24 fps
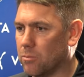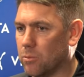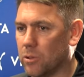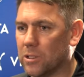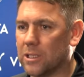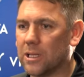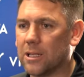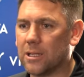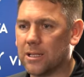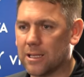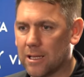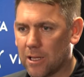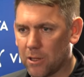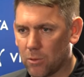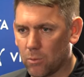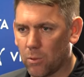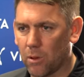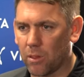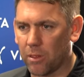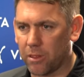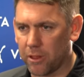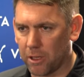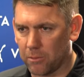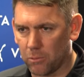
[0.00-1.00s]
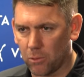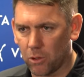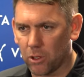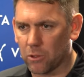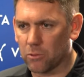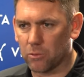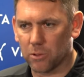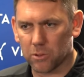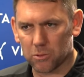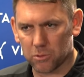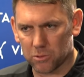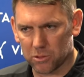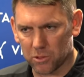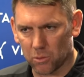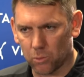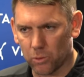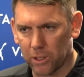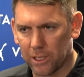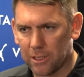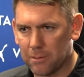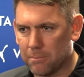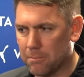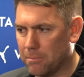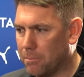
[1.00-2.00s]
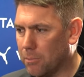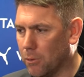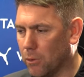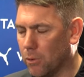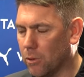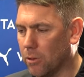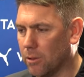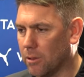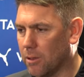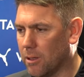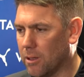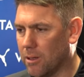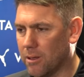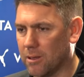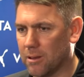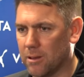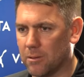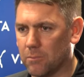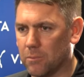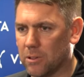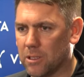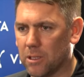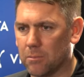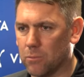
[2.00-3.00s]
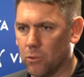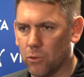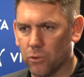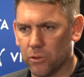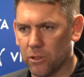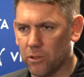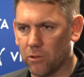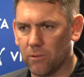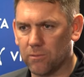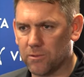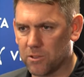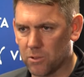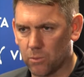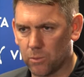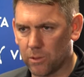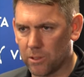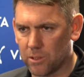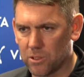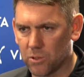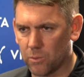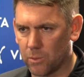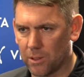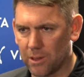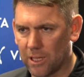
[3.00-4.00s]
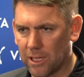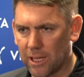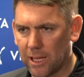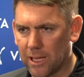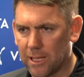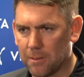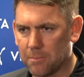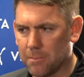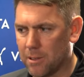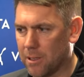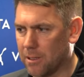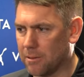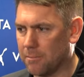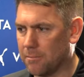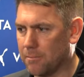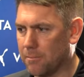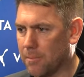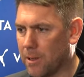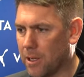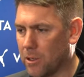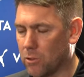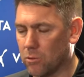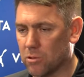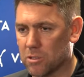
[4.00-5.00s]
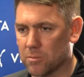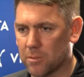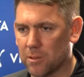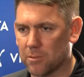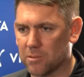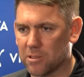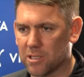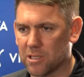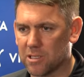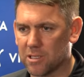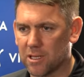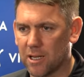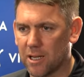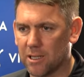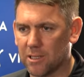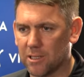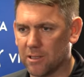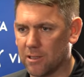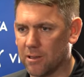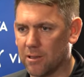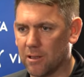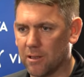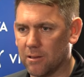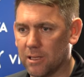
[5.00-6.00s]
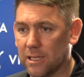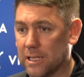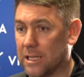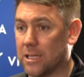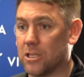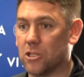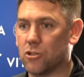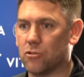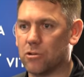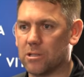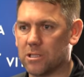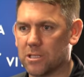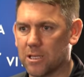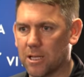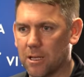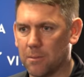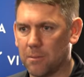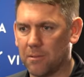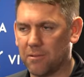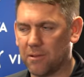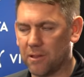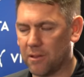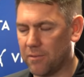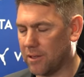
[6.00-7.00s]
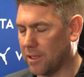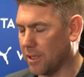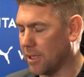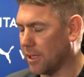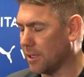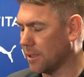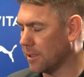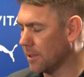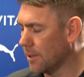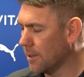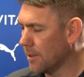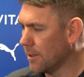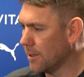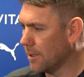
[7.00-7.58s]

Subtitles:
We didn't get the one thing we wanted, which was a win, but I think we did more than enough to win the game, and ultimately it was decided in injury time, if you like.